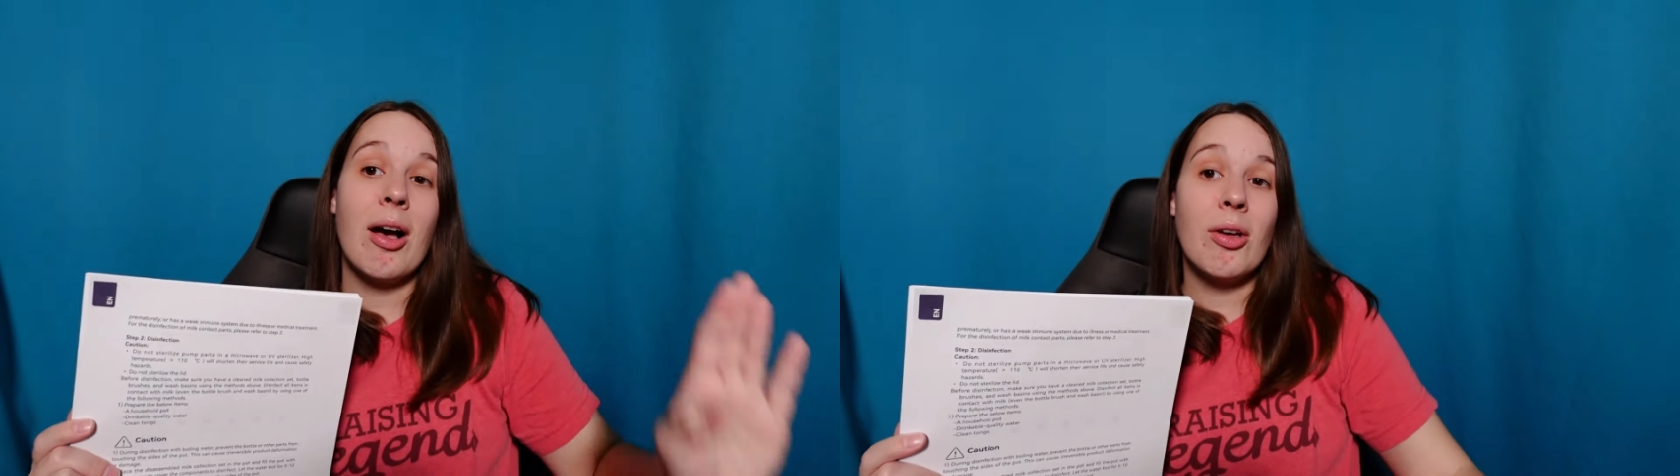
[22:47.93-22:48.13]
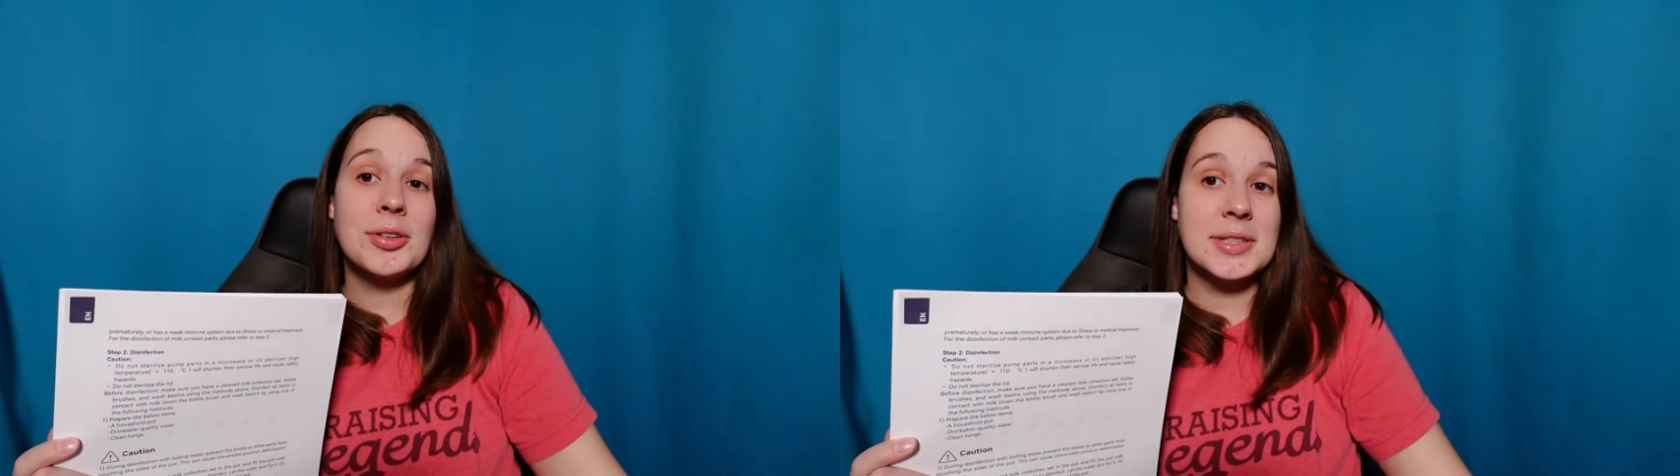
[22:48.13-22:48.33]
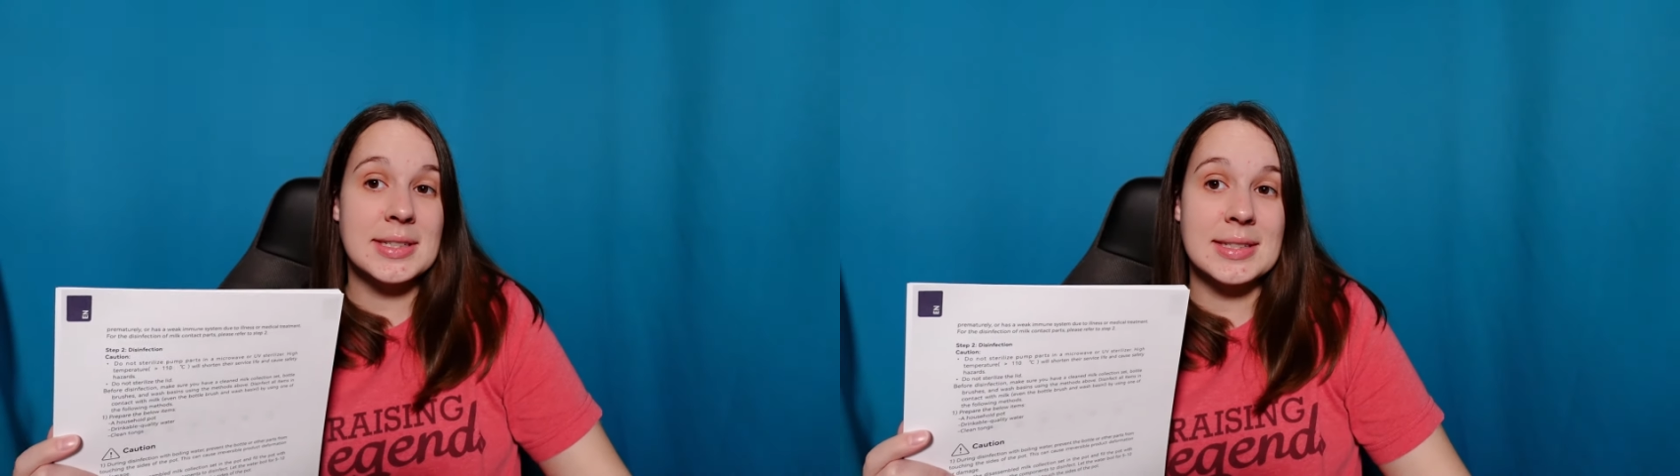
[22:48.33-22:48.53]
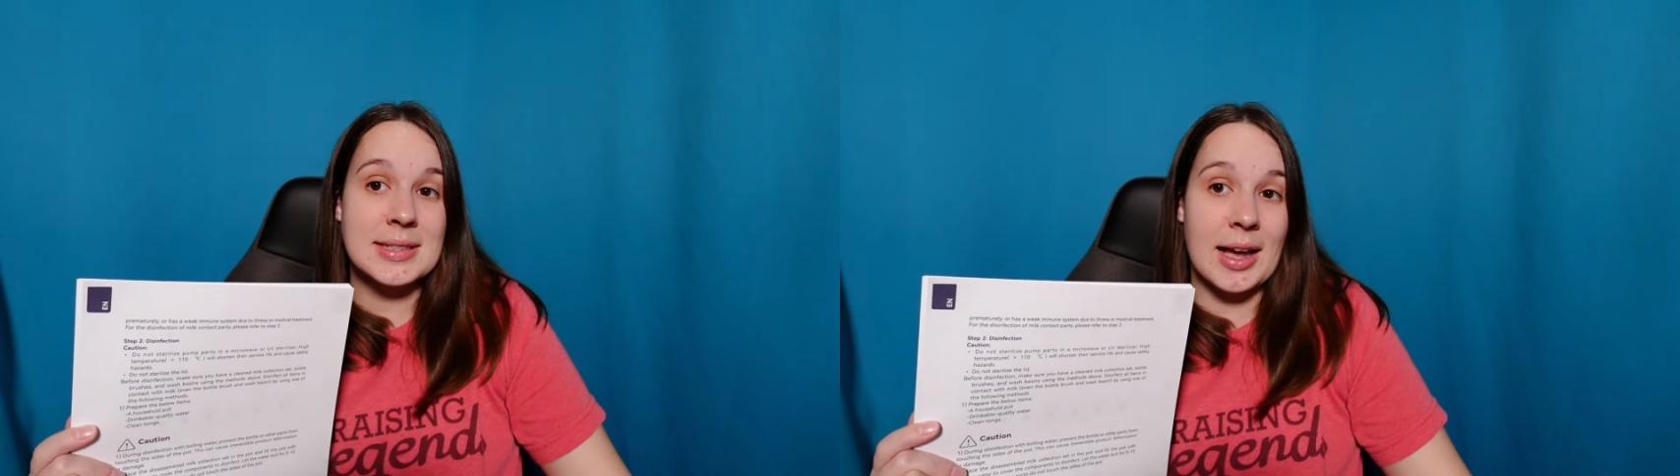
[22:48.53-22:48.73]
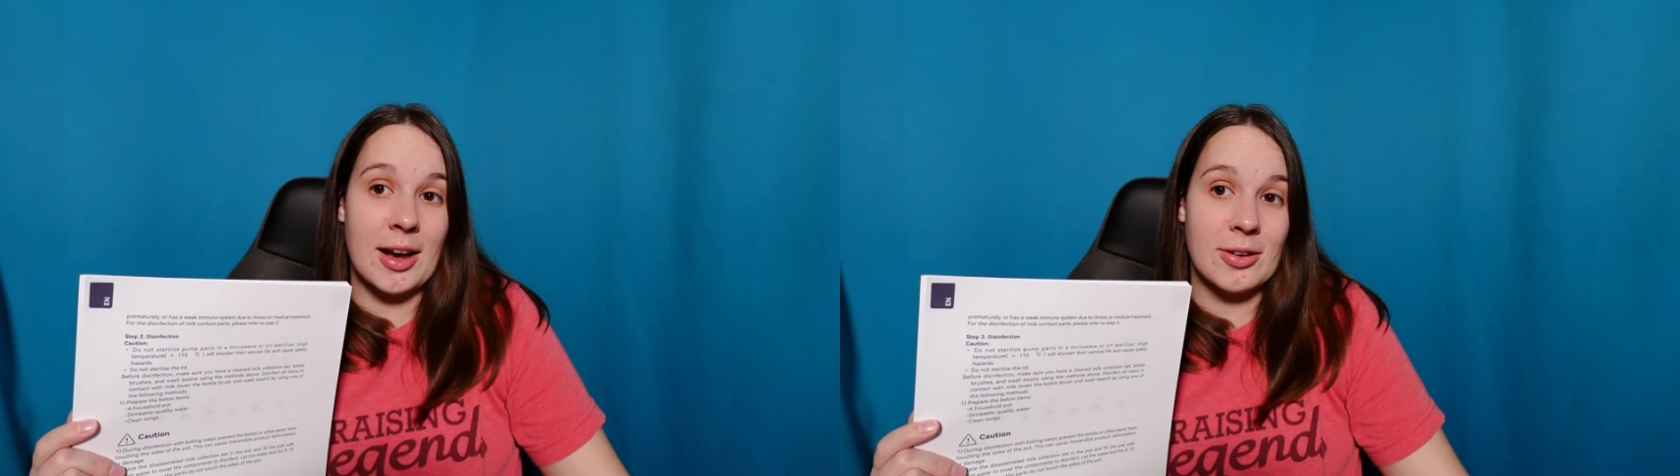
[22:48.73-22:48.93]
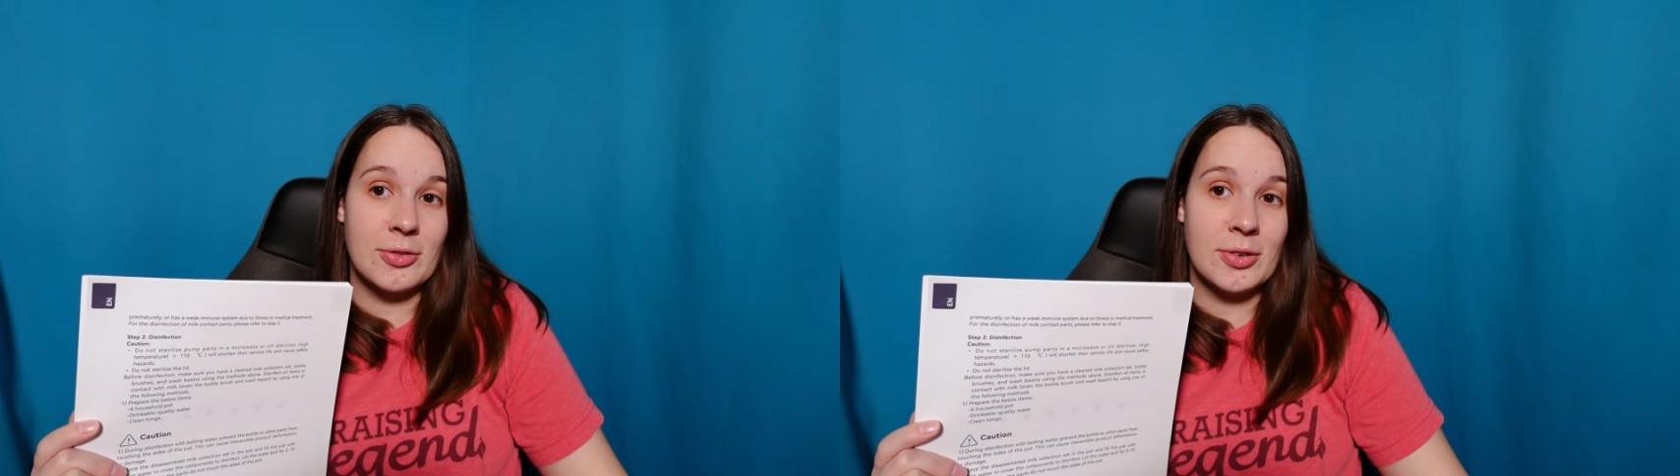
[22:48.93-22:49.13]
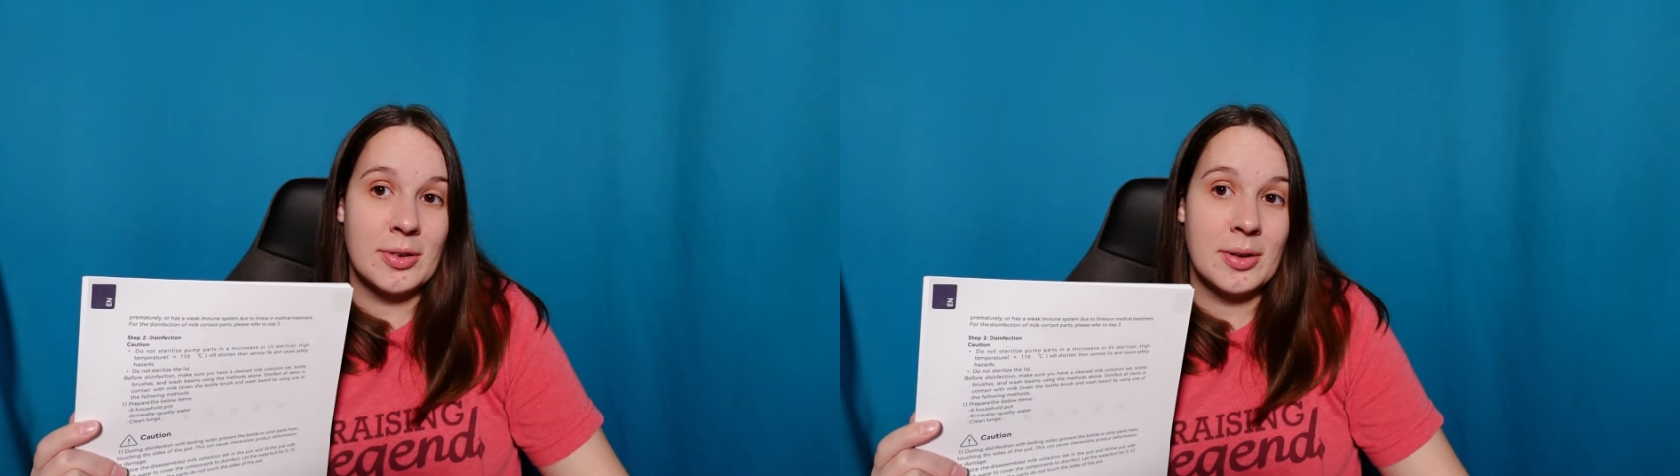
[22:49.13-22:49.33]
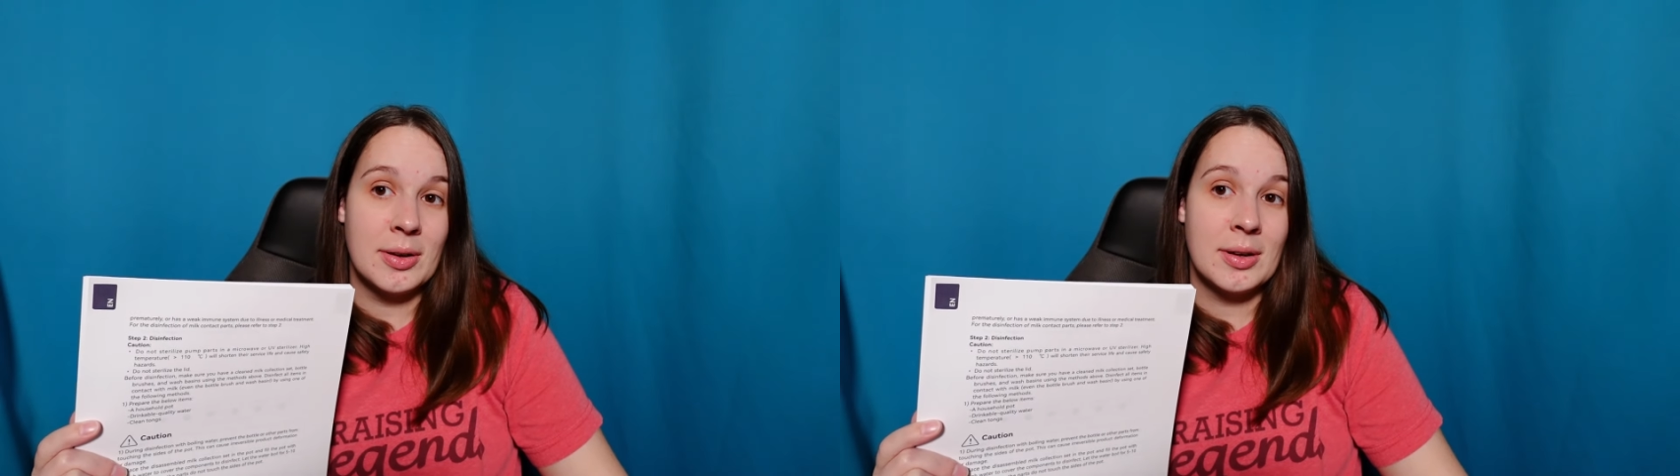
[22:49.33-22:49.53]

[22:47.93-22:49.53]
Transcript: else's stuff.